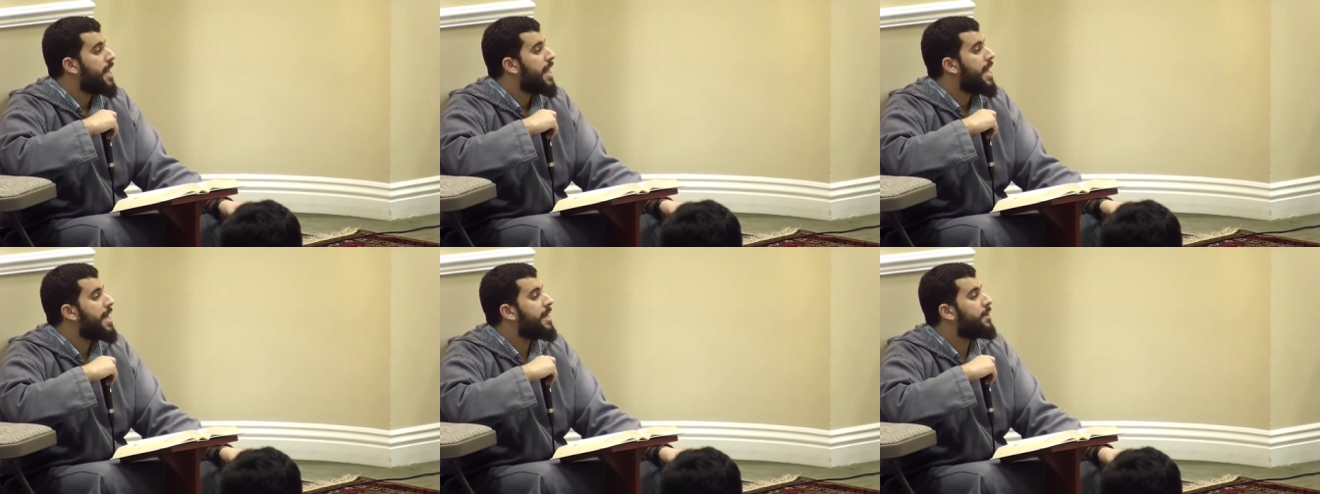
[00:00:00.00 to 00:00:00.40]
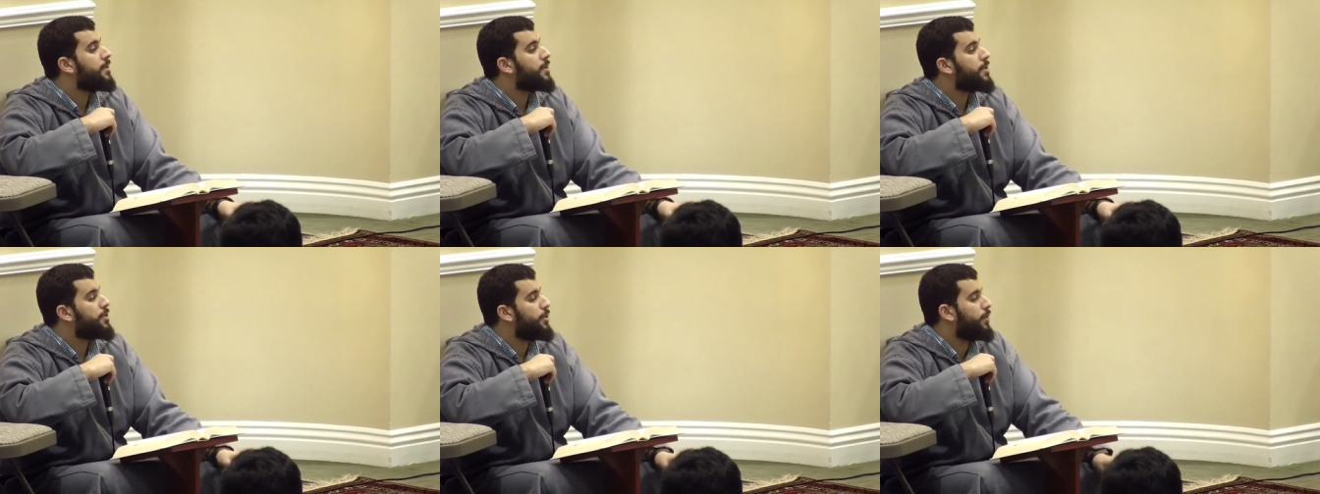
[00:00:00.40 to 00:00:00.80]
And
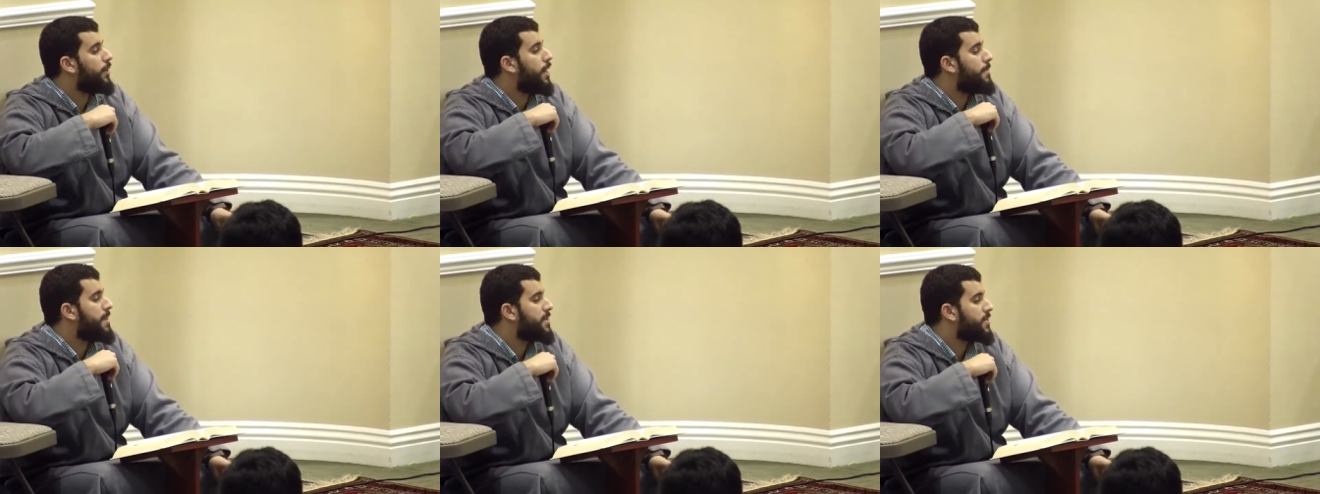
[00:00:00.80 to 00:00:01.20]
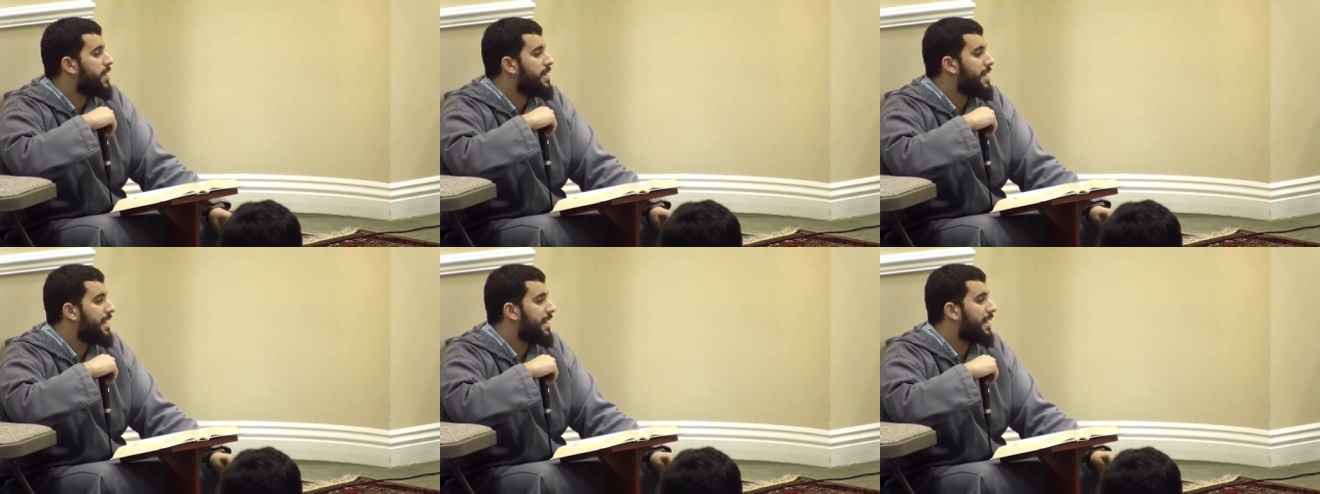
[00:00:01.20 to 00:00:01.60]
the ulama say
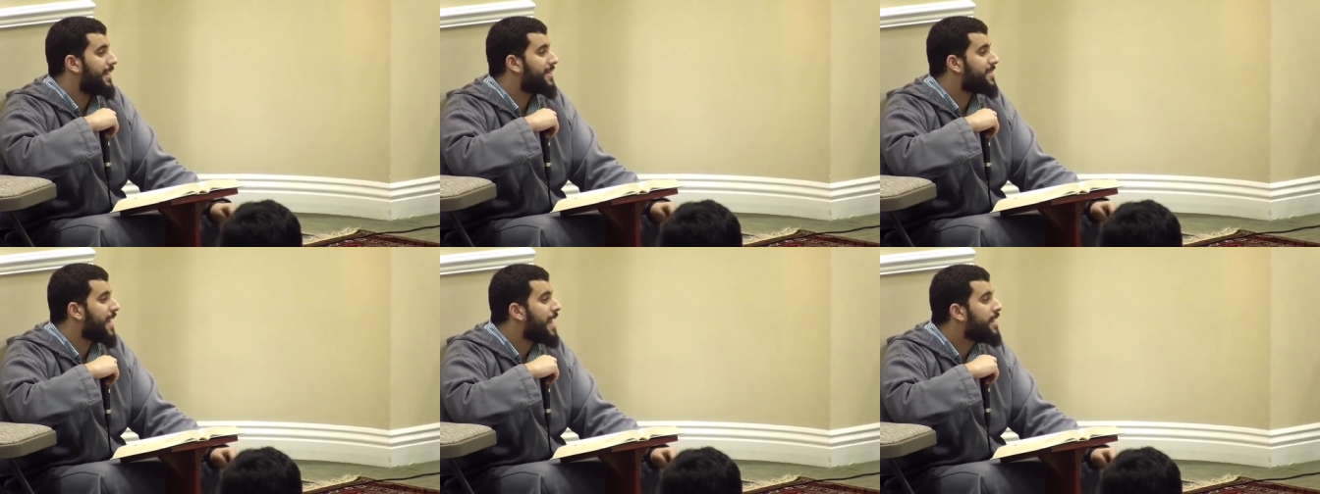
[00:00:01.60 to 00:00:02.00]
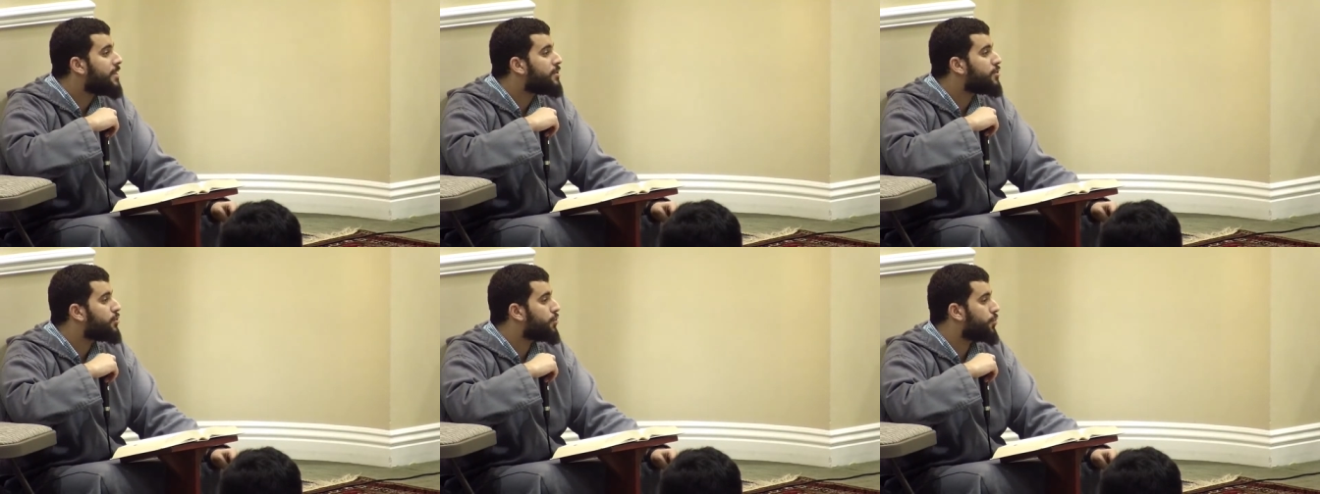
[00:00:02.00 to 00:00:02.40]
that
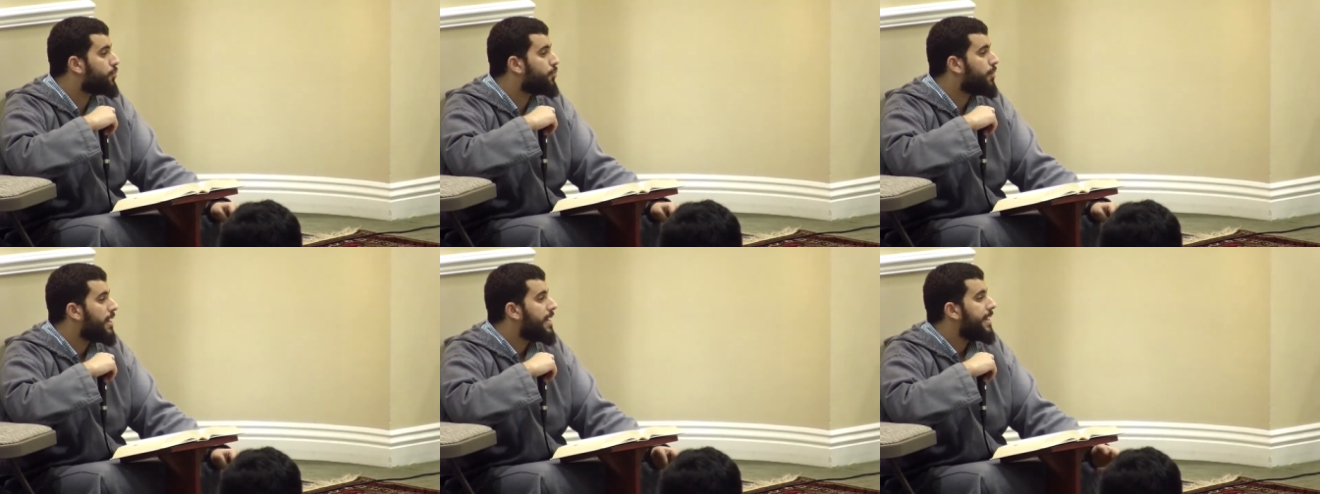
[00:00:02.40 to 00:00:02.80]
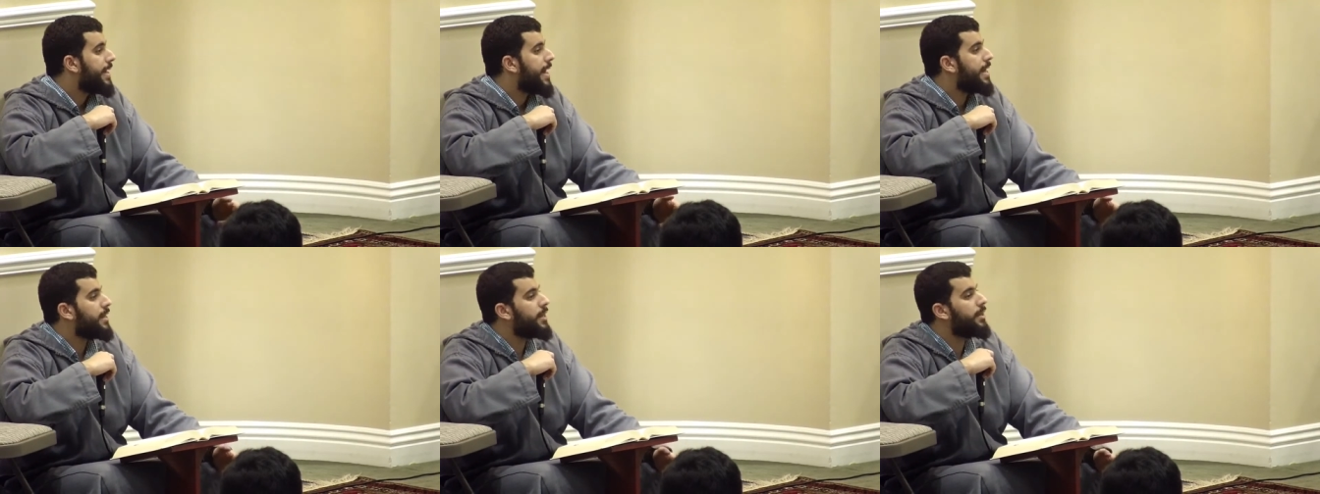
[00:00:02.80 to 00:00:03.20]
extends to
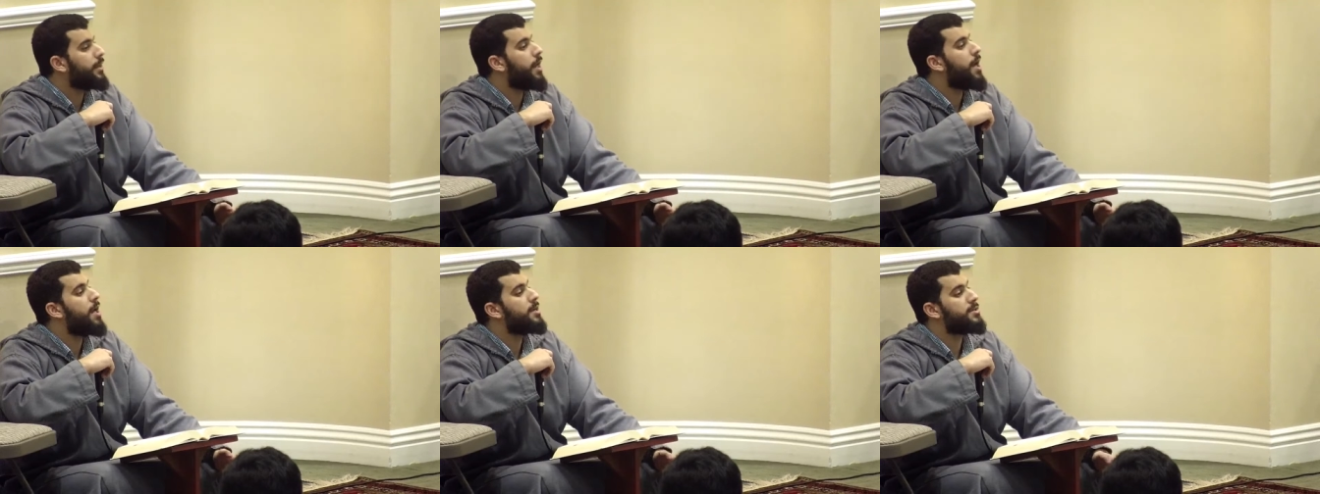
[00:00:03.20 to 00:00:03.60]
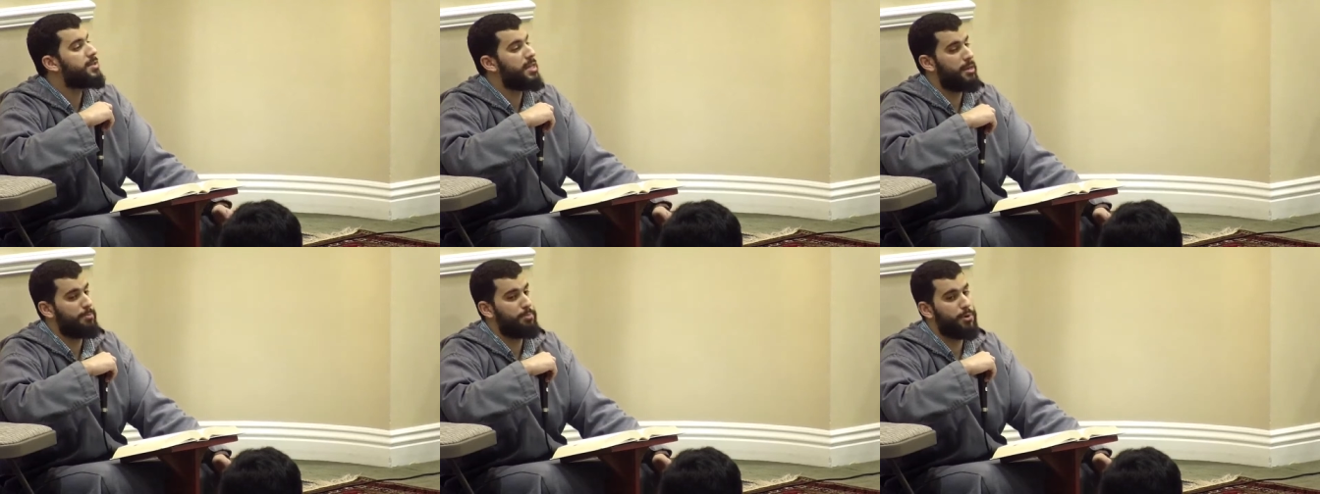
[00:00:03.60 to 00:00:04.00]
any laws
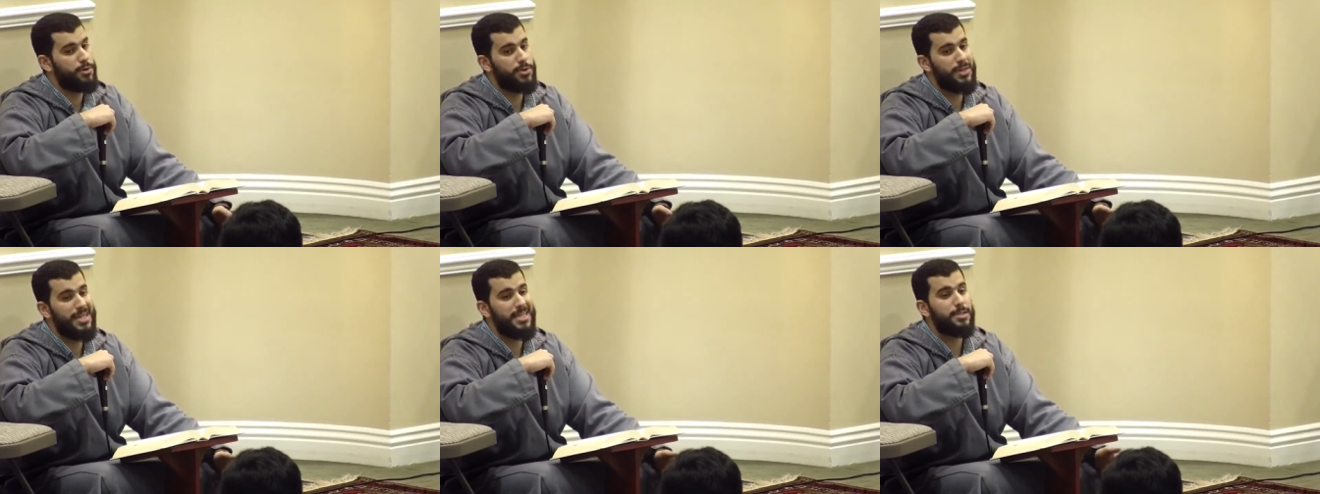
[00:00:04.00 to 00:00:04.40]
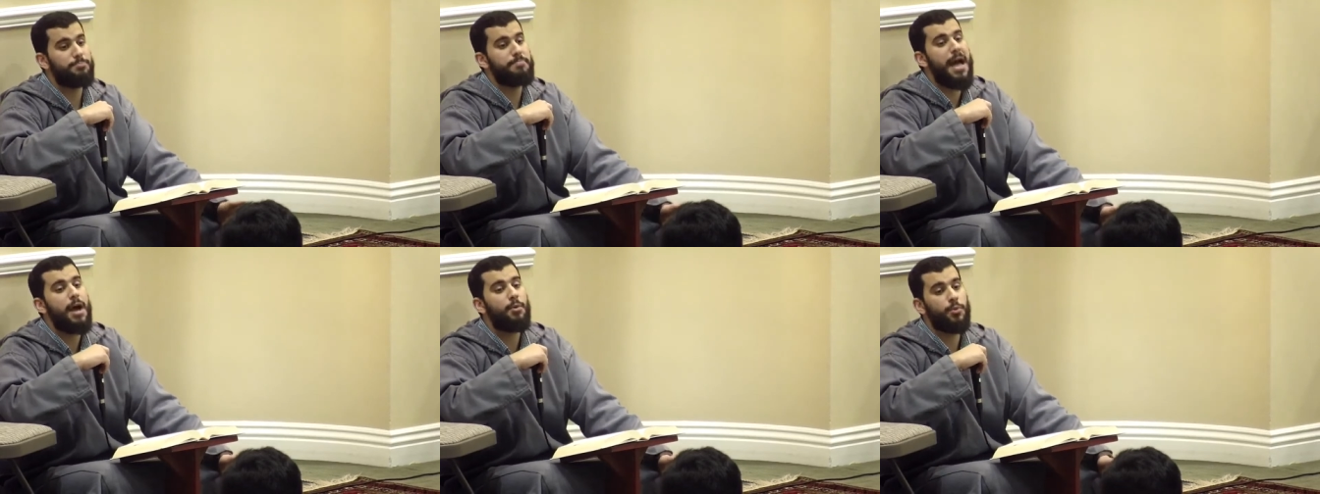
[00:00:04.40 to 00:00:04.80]
that a person is
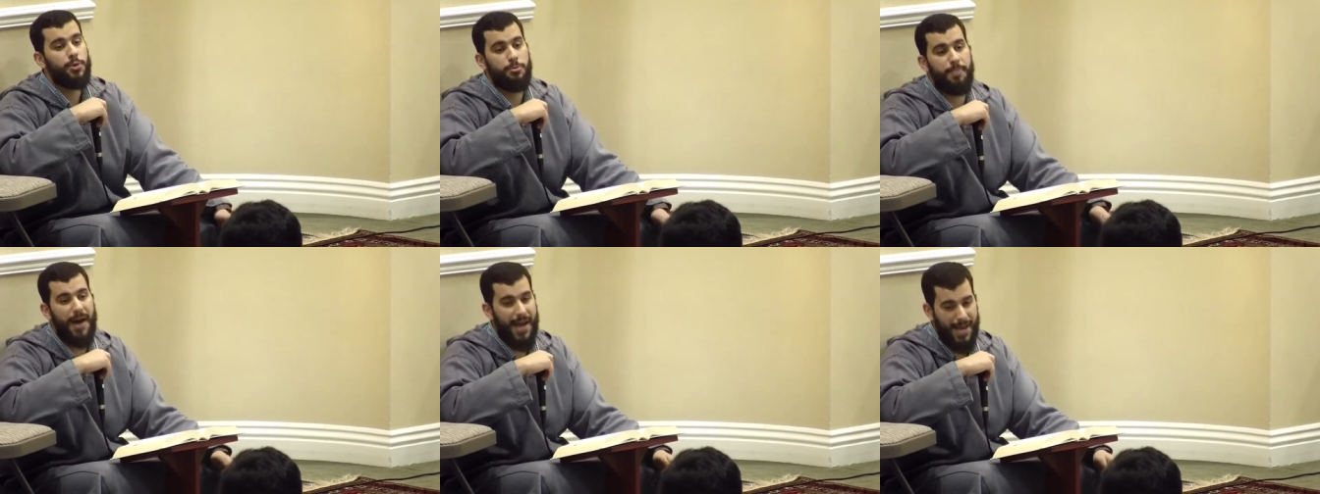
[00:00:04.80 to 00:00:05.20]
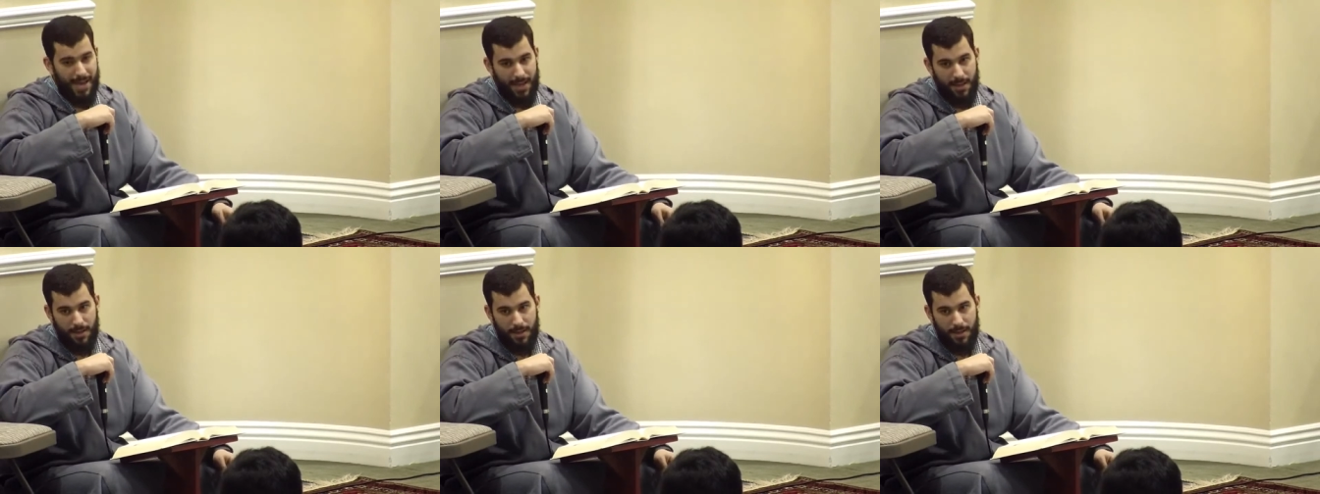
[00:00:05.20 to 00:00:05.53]
bound by.